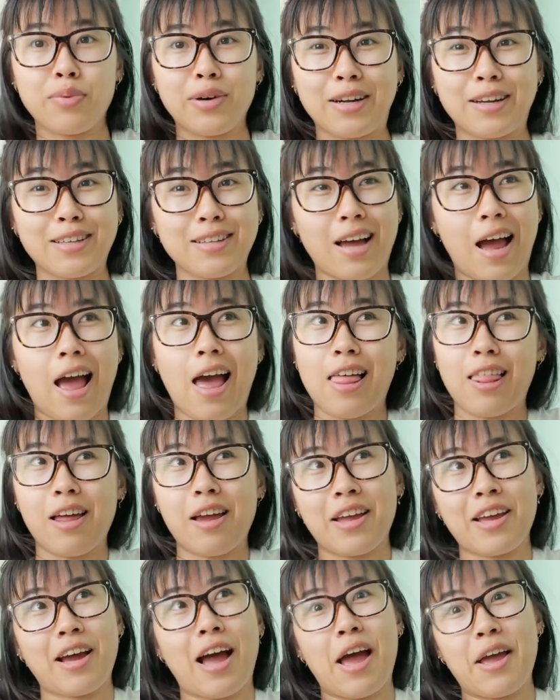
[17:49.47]
but I
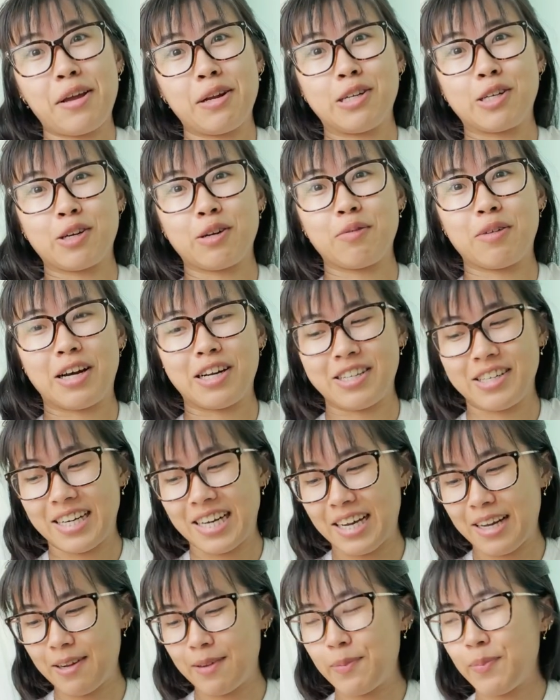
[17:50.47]
enjoy watching
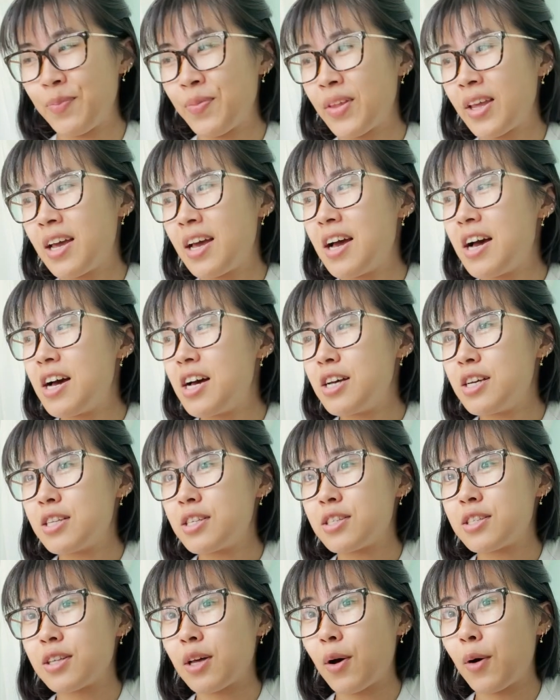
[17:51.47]
it.
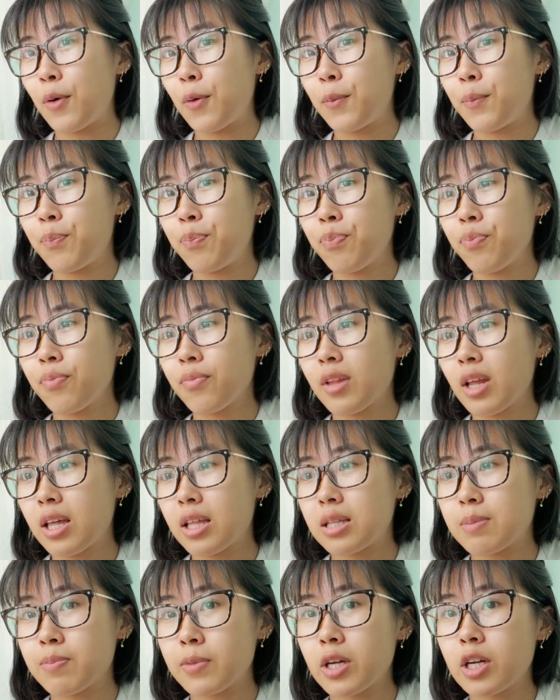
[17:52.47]
So
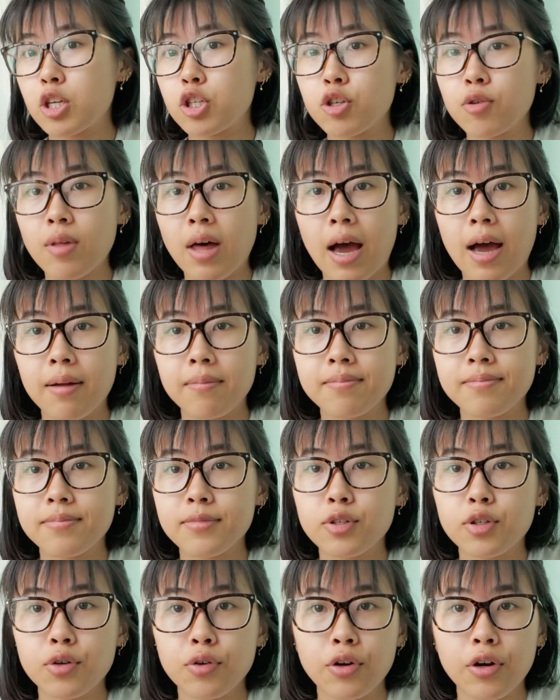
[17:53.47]
I'm gonna do that,
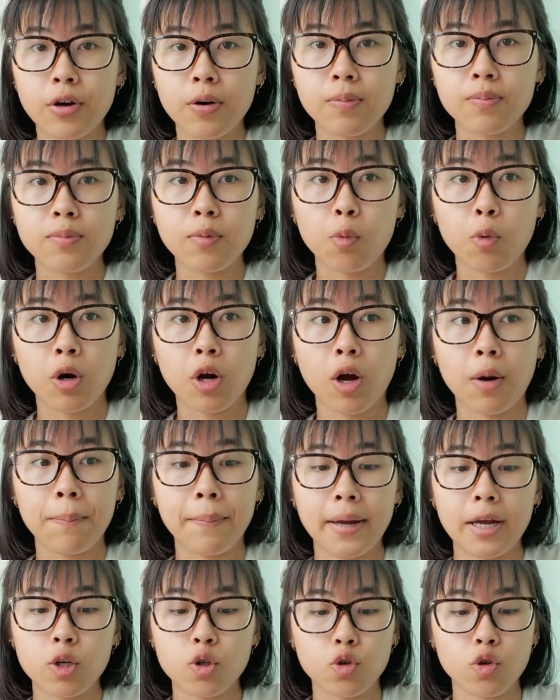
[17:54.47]
tutor, work on
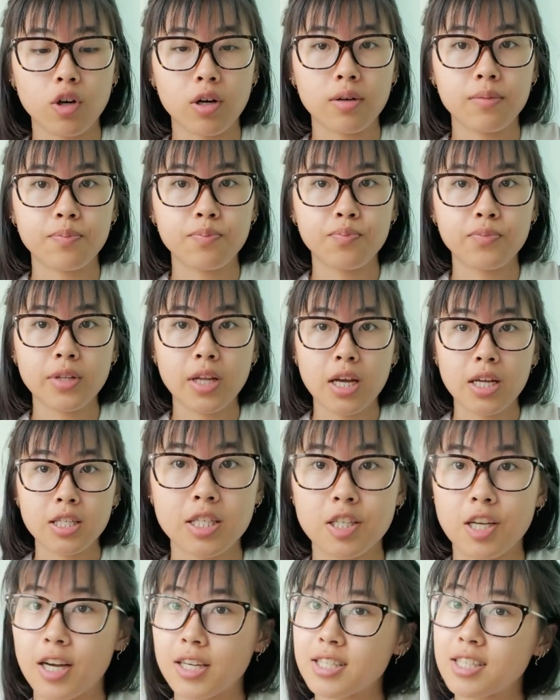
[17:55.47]
Patreon.
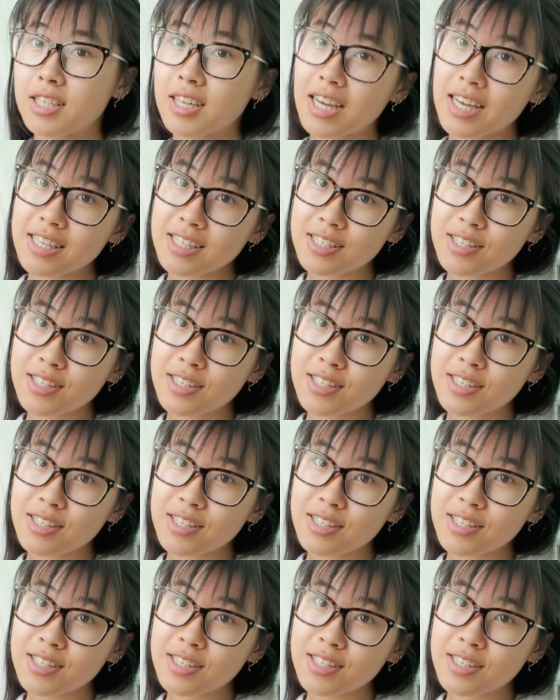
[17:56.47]
Talk to you guys